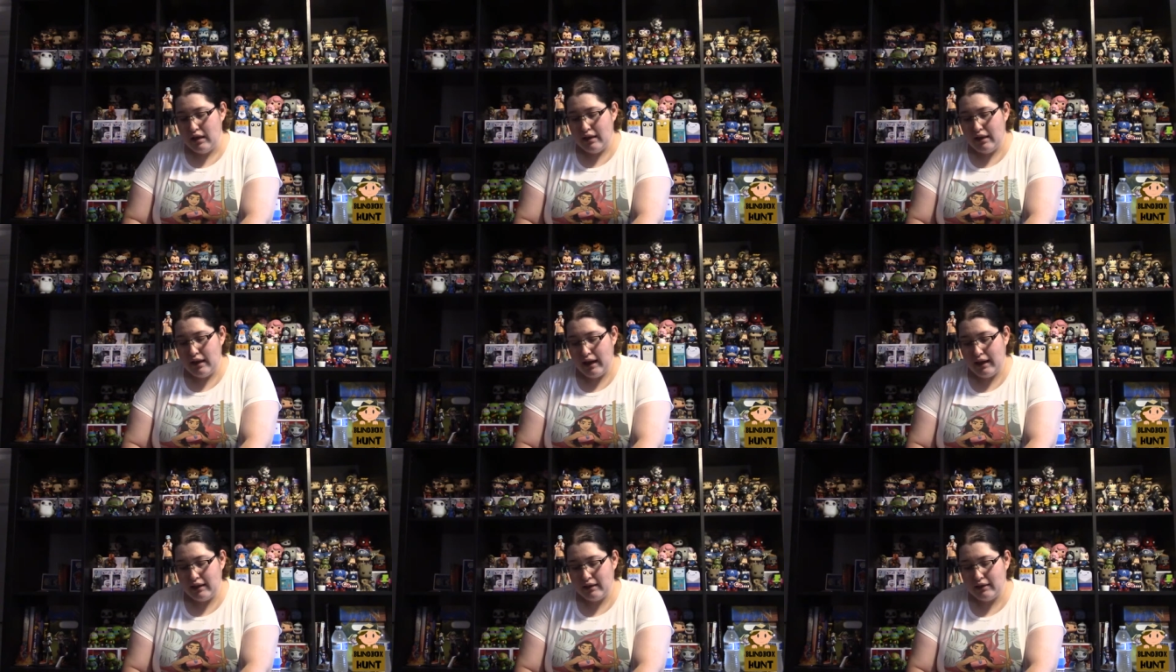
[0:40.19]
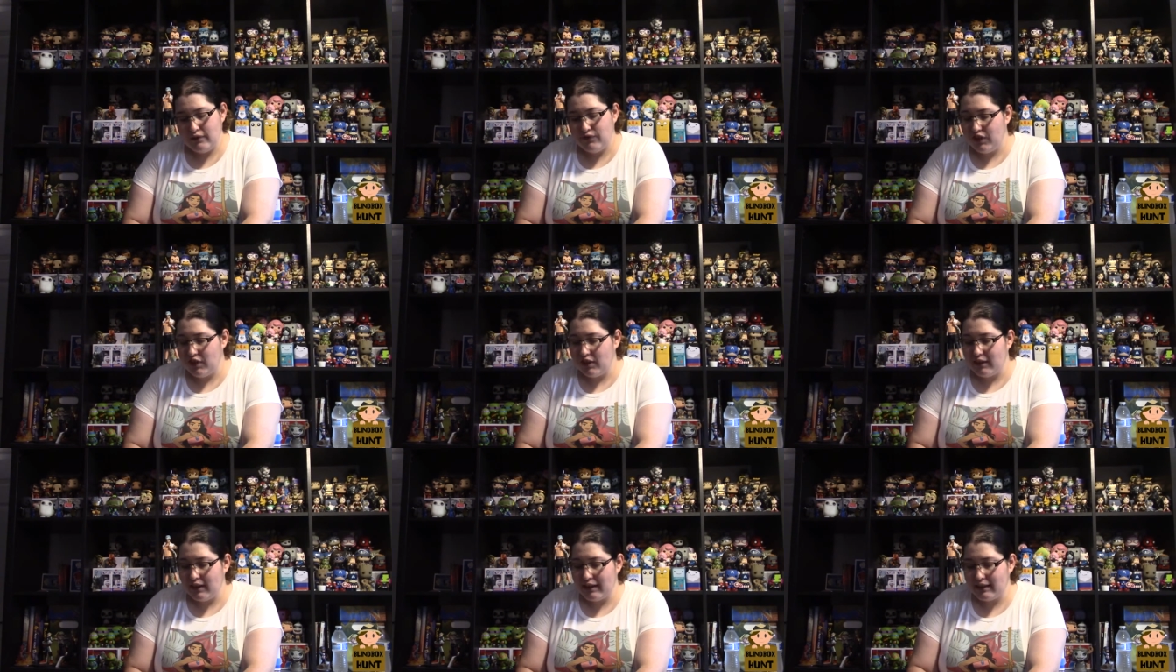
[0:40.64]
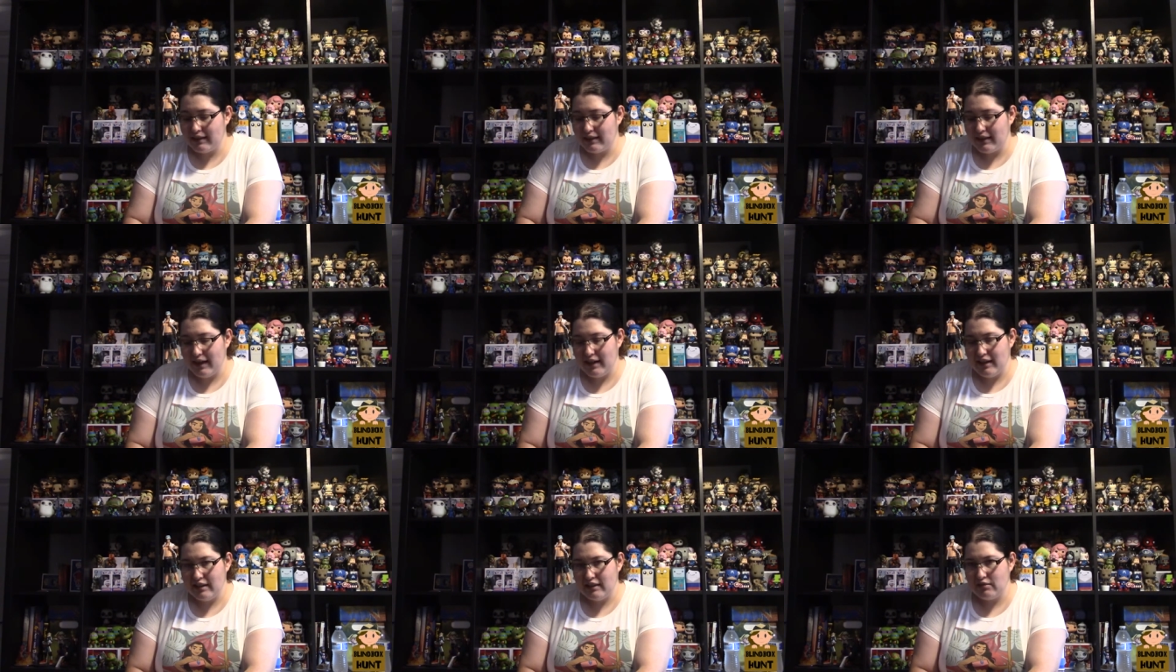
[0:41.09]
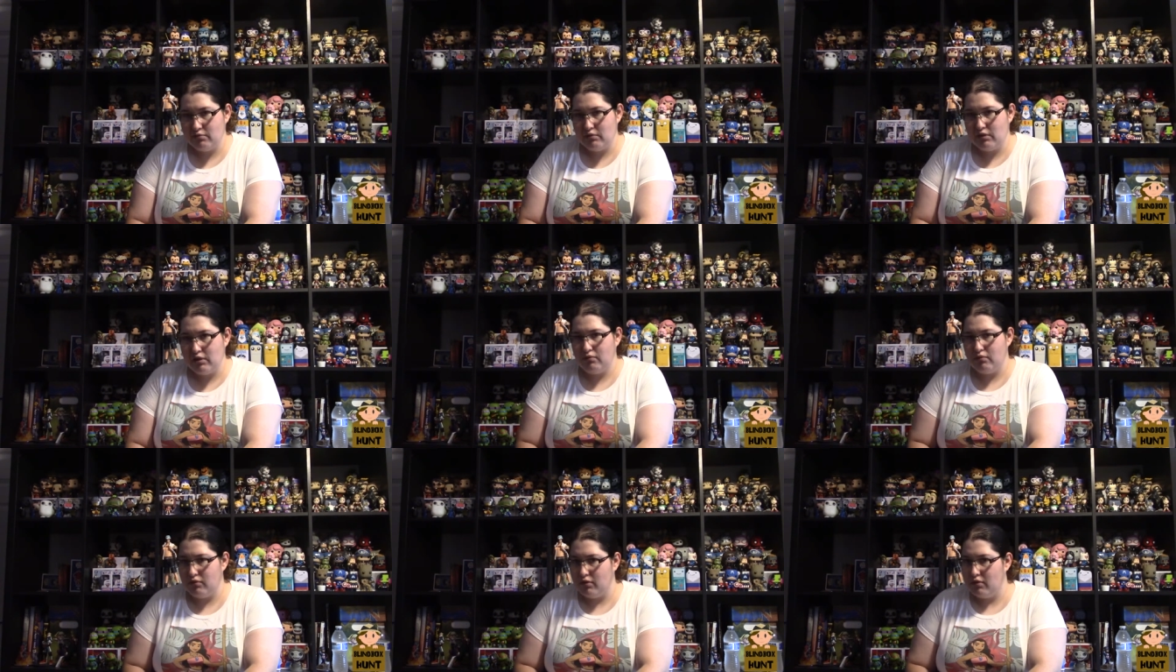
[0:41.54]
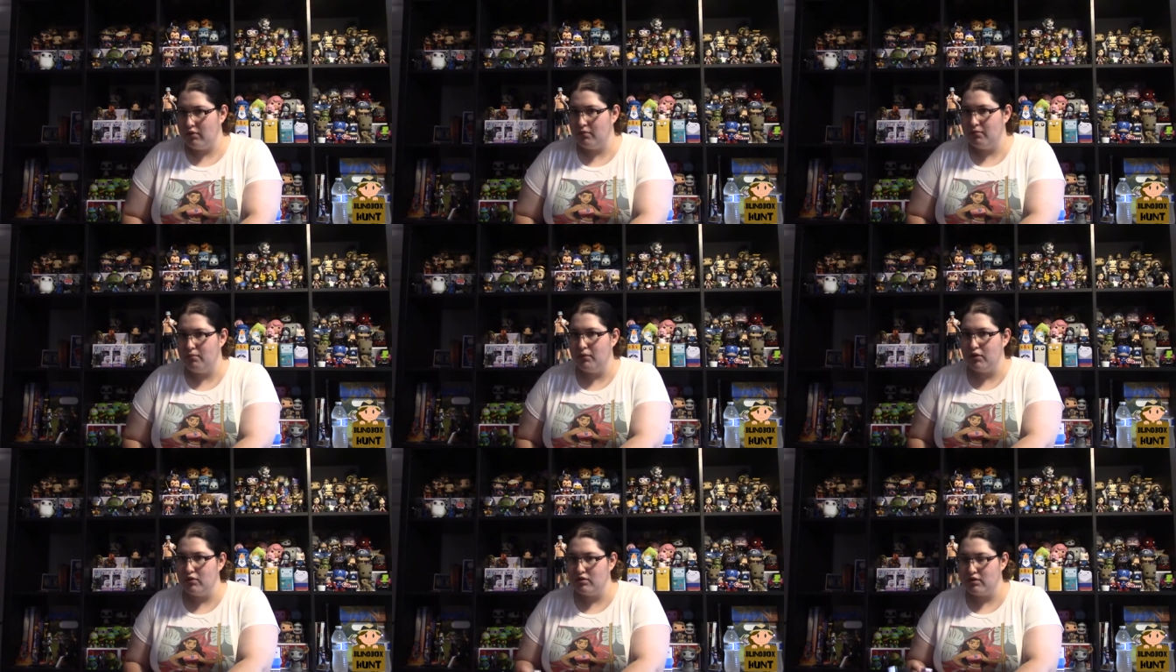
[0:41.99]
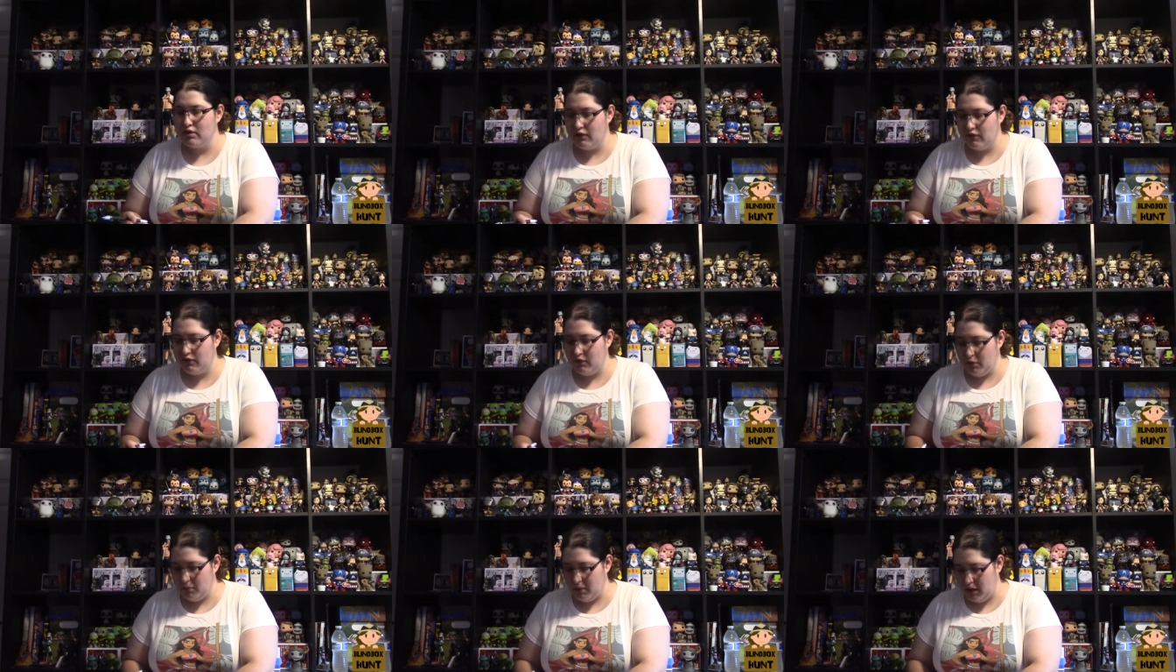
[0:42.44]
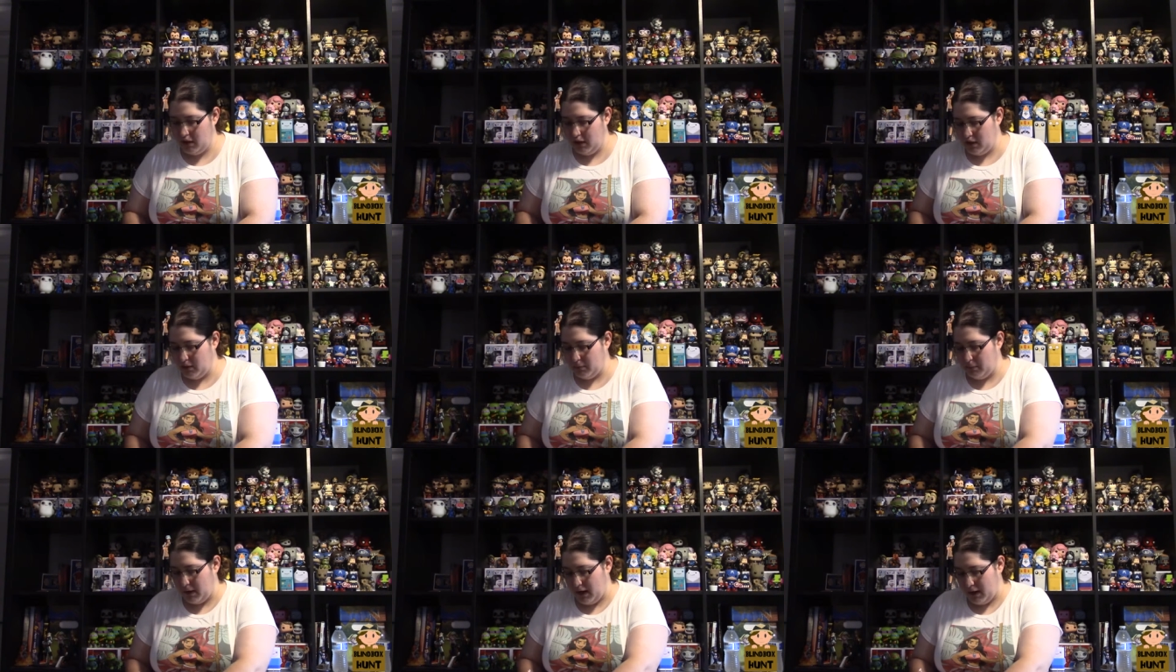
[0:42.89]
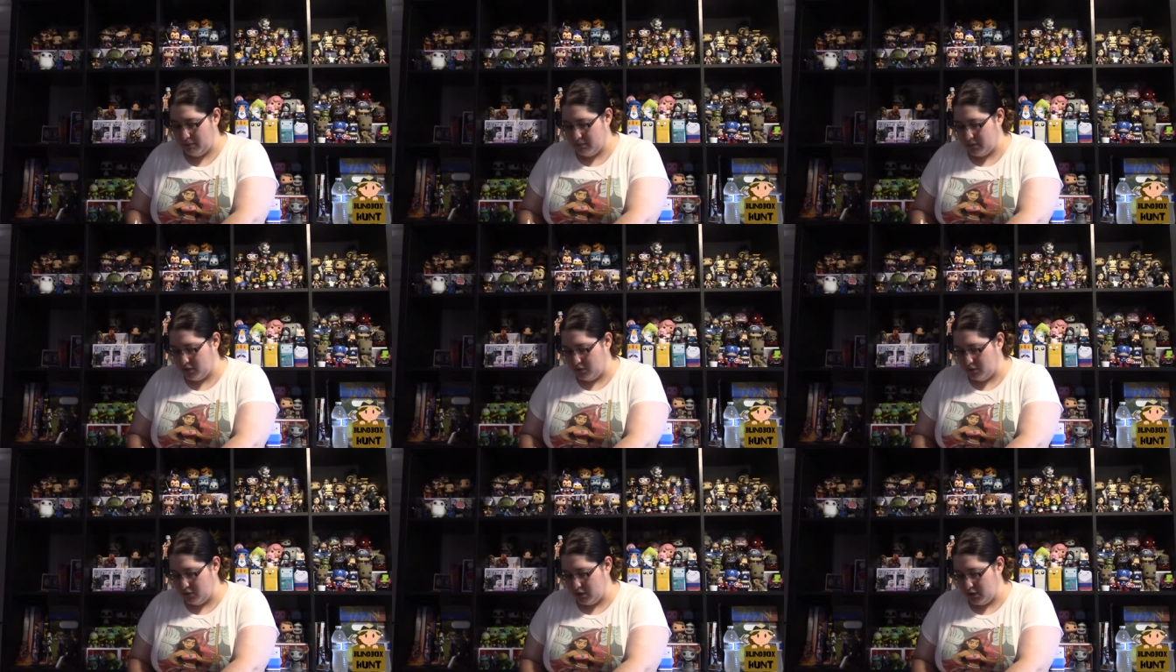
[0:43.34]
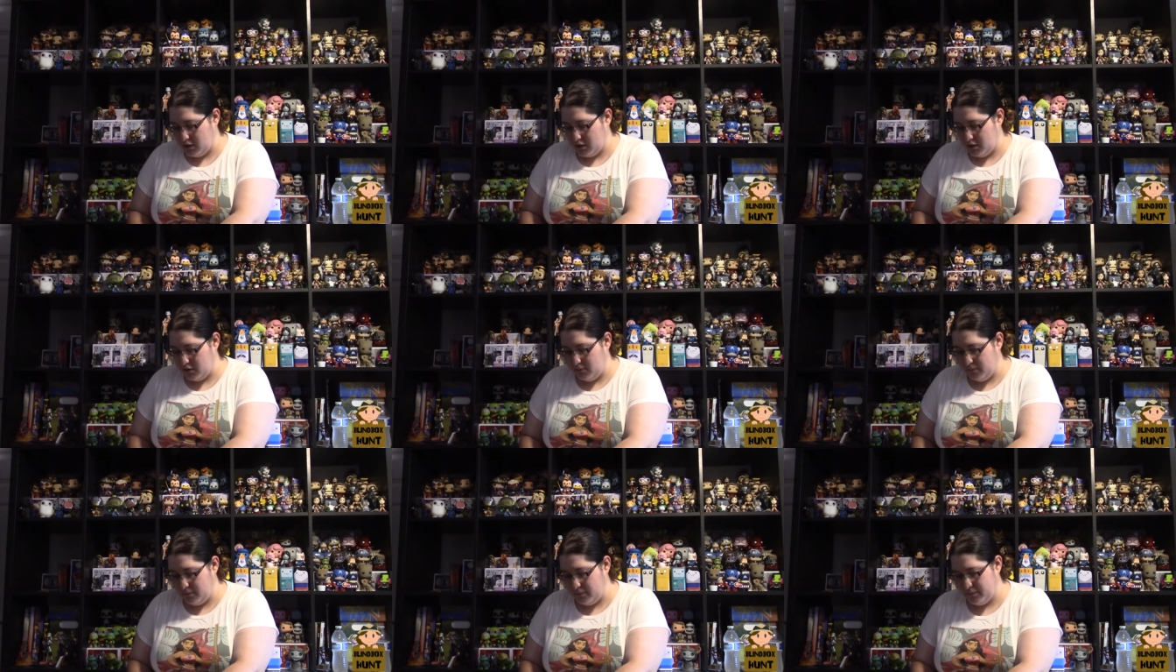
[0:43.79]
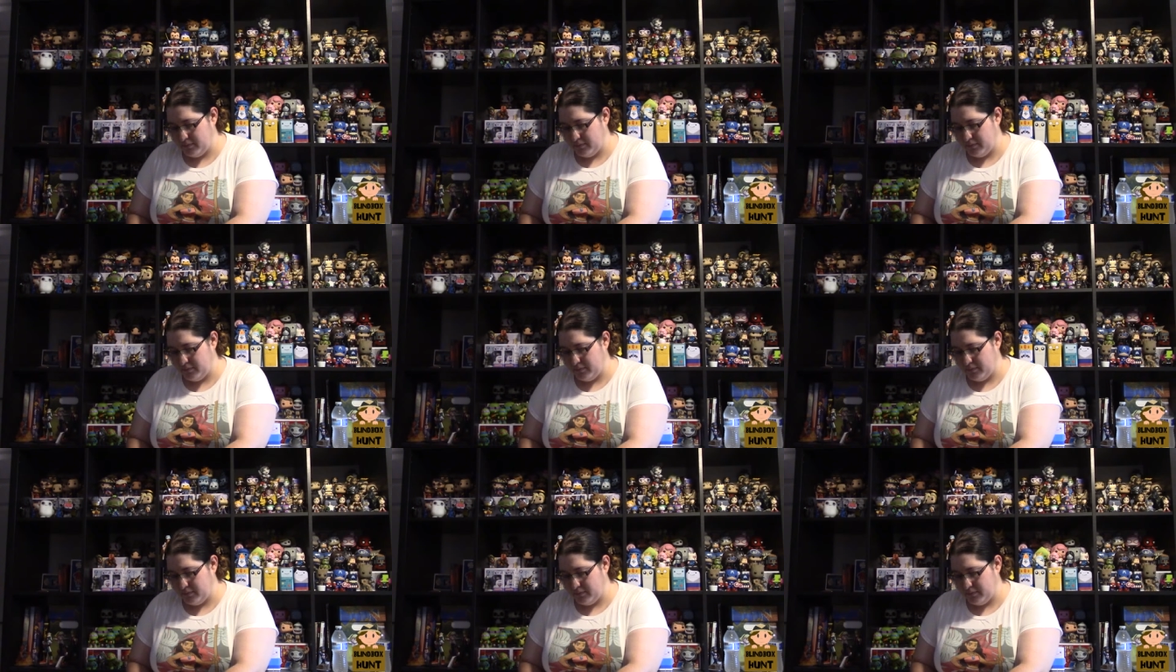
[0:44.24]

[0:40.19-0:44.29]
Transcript: I feel like that is what most of your many of the pop's going to.